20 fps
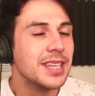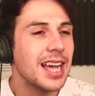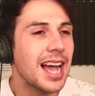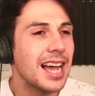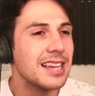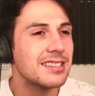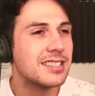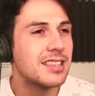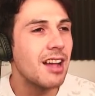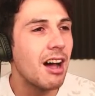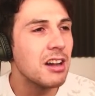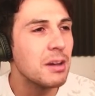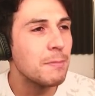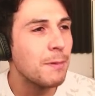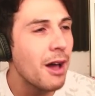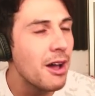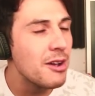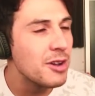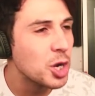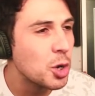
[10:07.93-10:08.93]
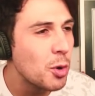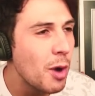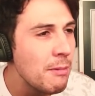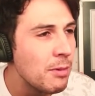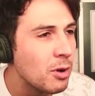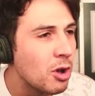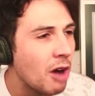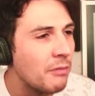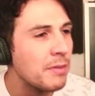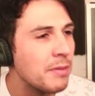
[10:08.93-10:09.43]
as Darkiplier and
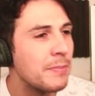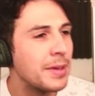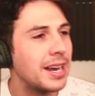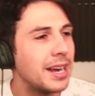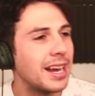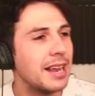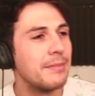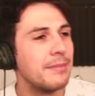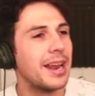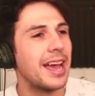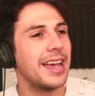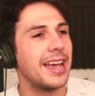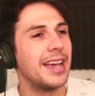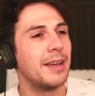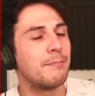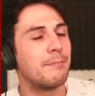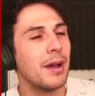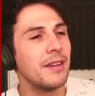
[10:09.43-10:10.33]
Kwebbelkop have been eliminated.